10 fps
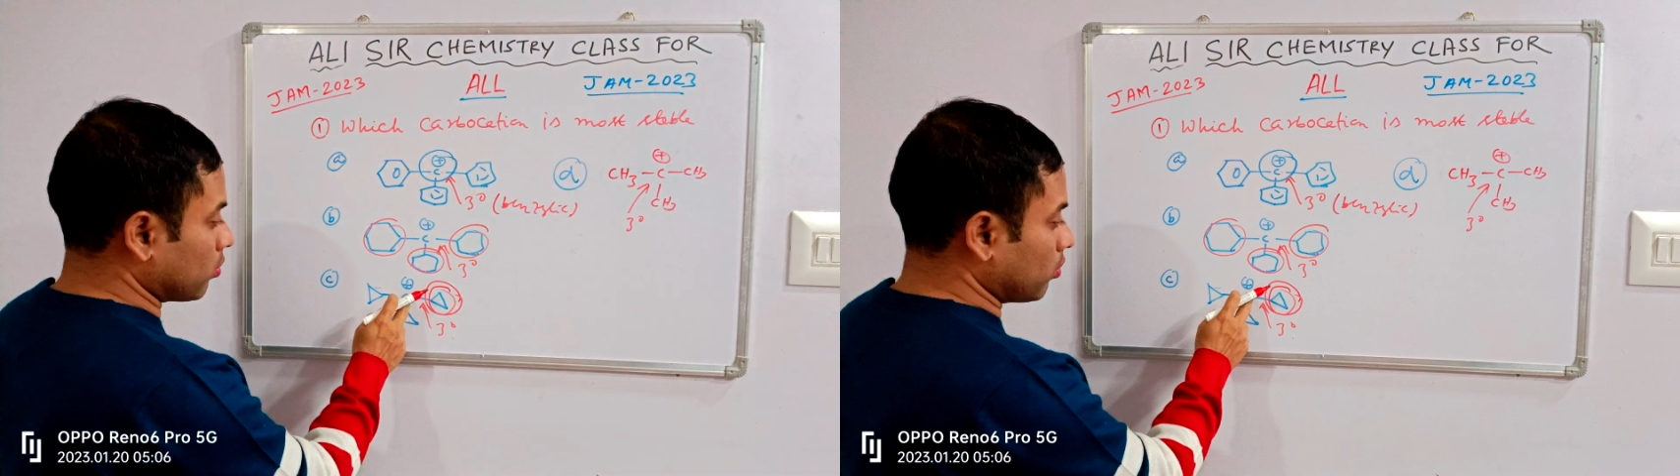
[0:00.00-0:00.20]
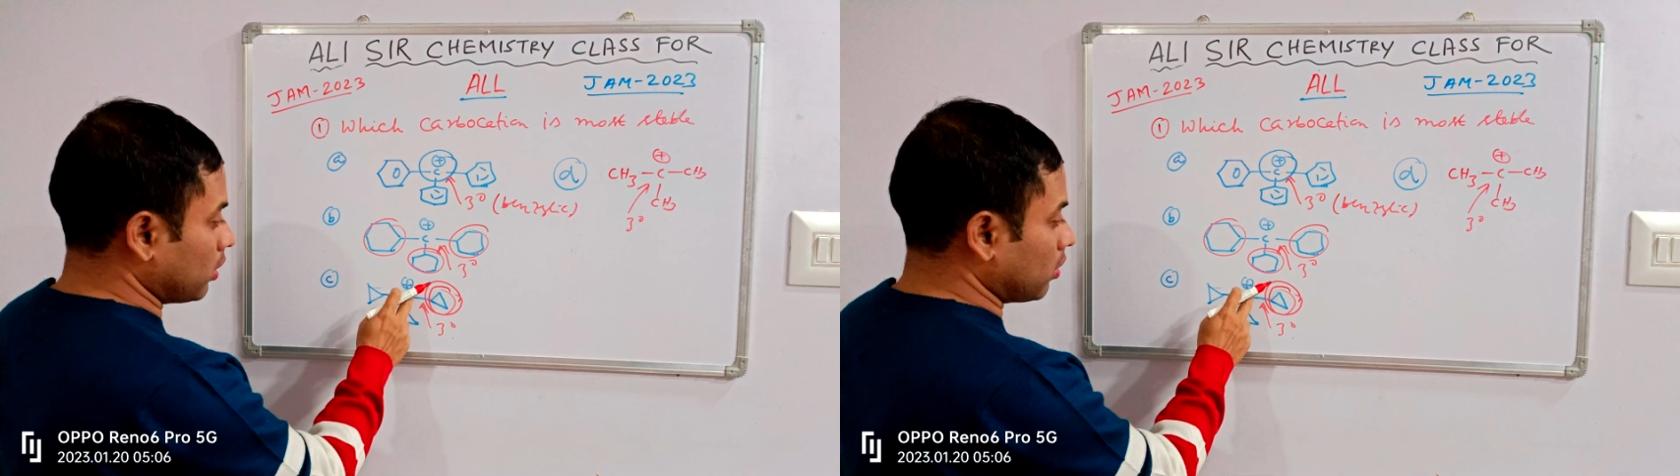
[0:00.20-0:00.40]

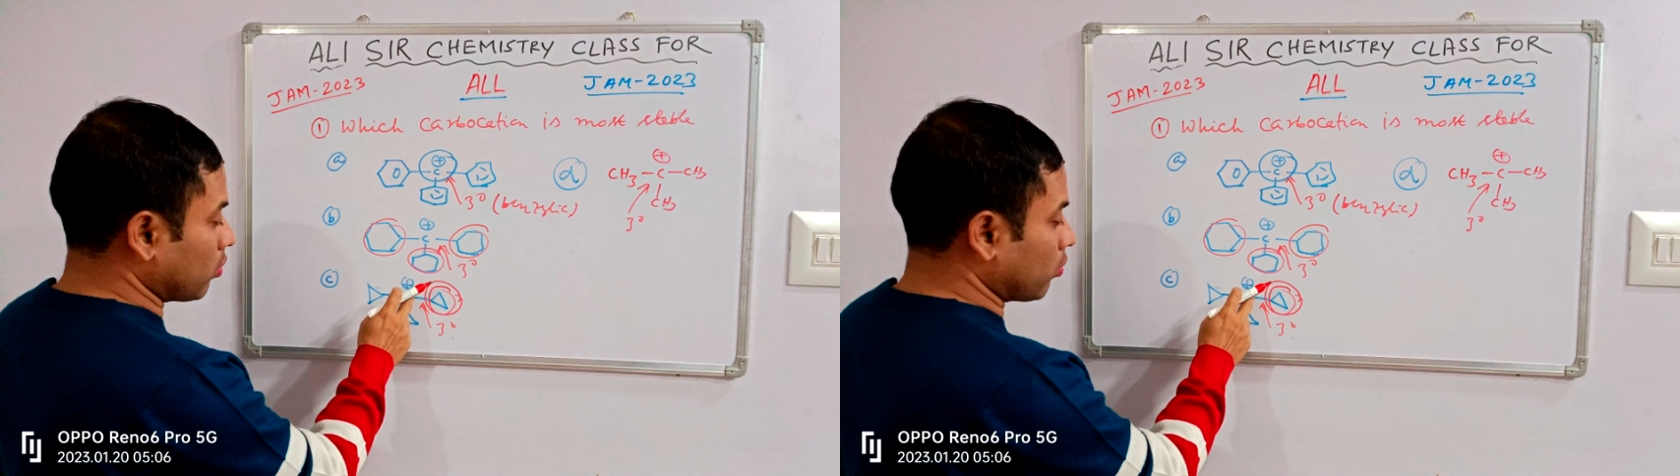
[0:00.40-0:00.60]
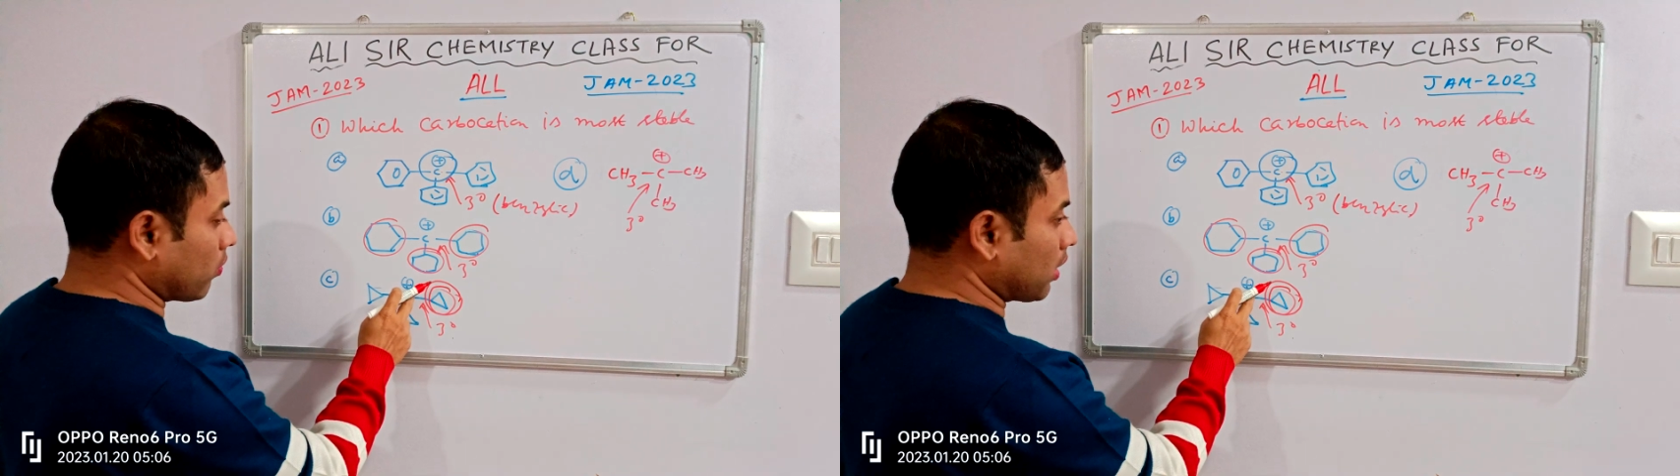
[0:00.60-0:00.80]
will
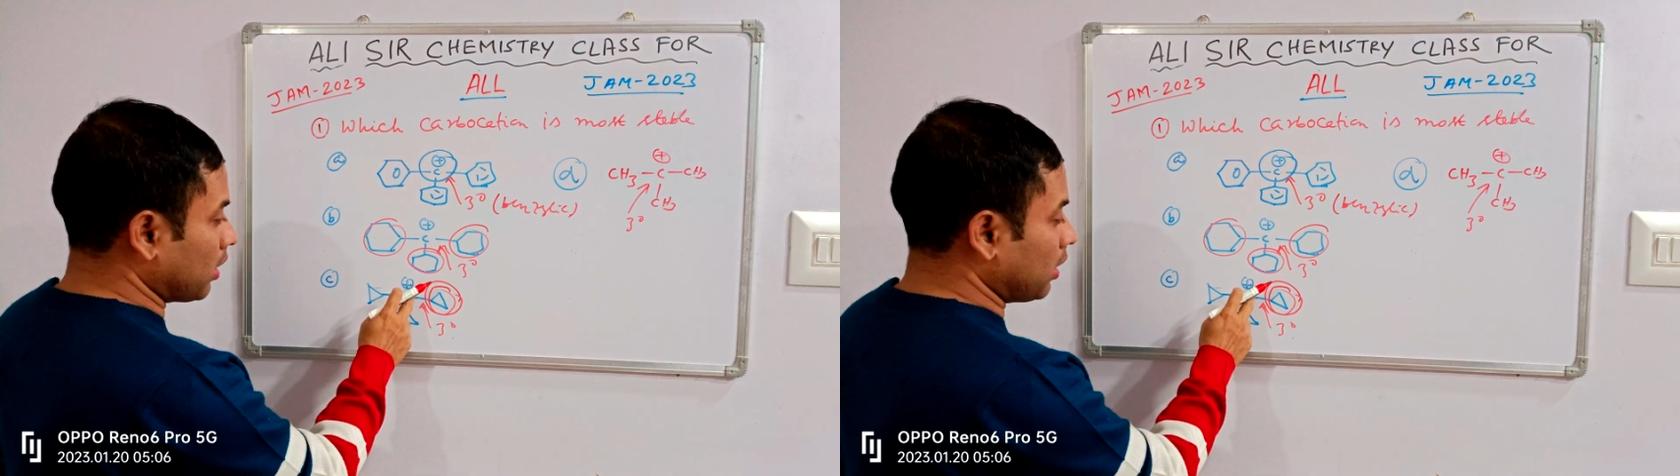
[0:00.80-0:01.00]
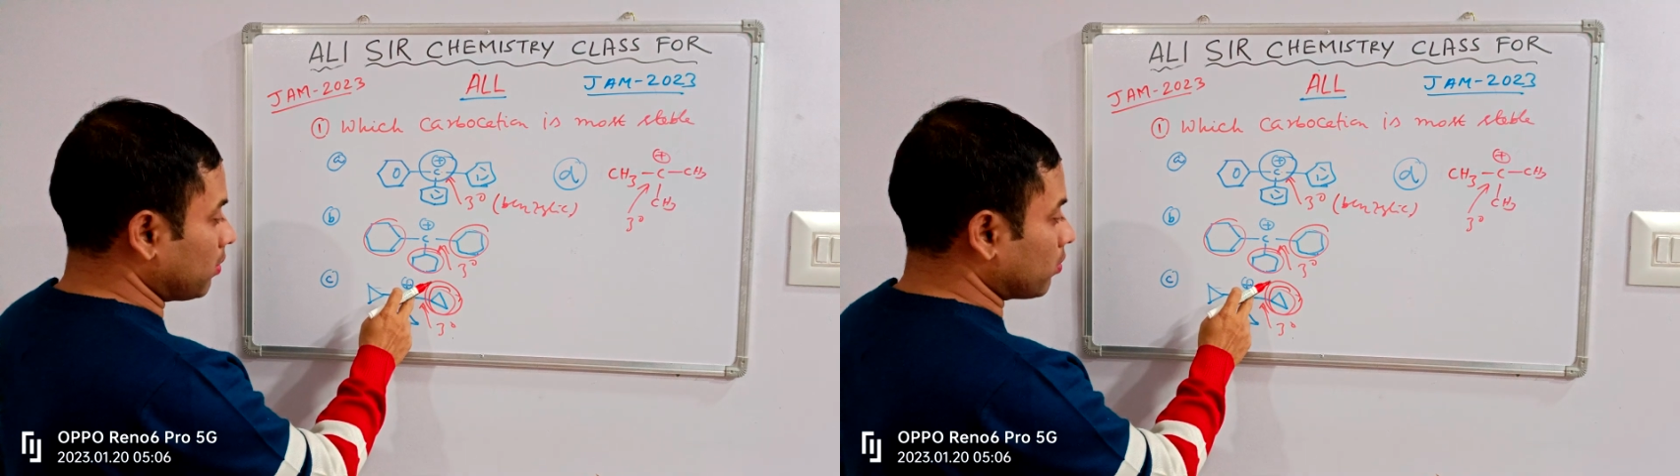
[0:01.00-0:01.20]

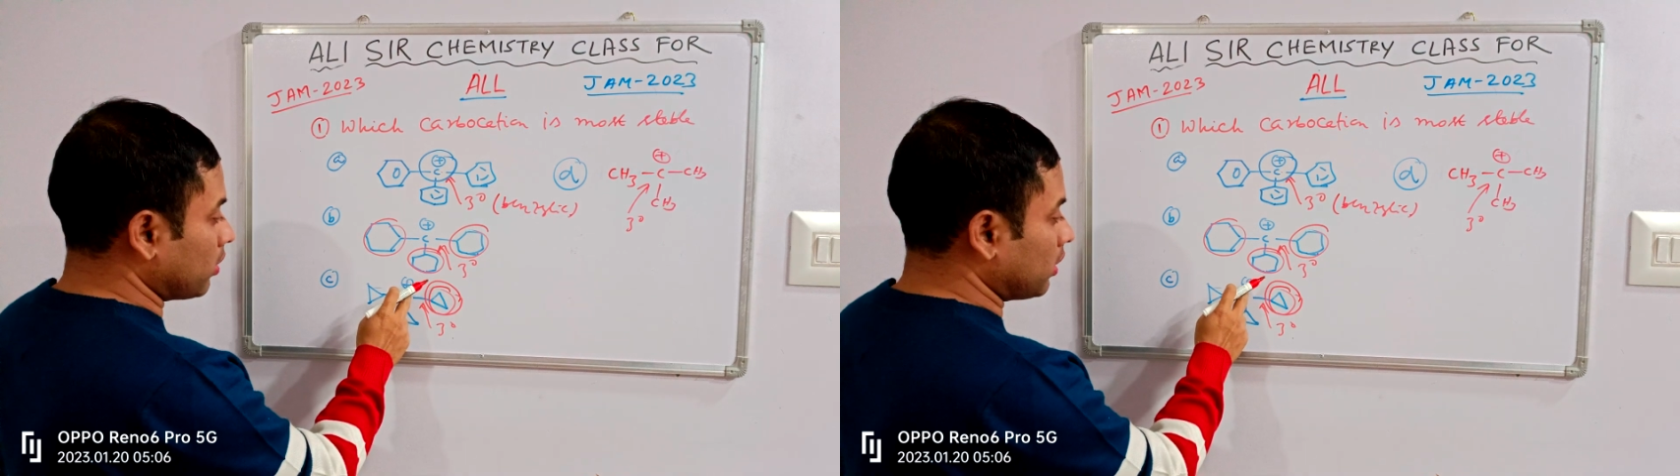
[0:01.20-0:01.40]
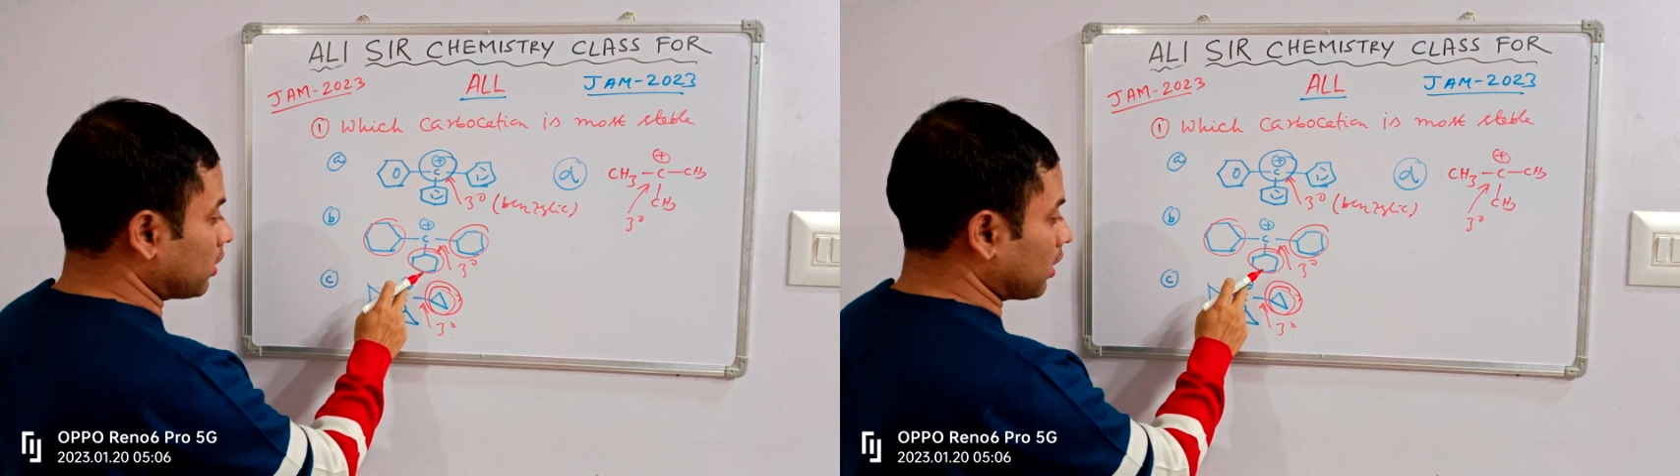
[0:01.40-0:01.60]
overlap
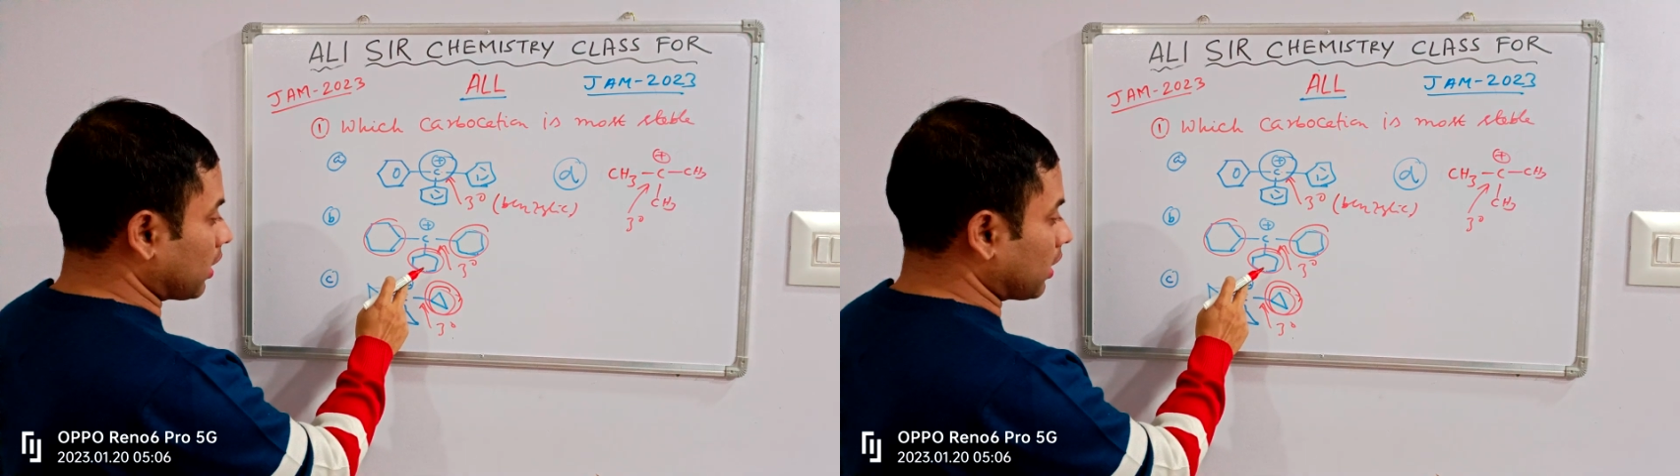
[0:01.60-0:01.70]
with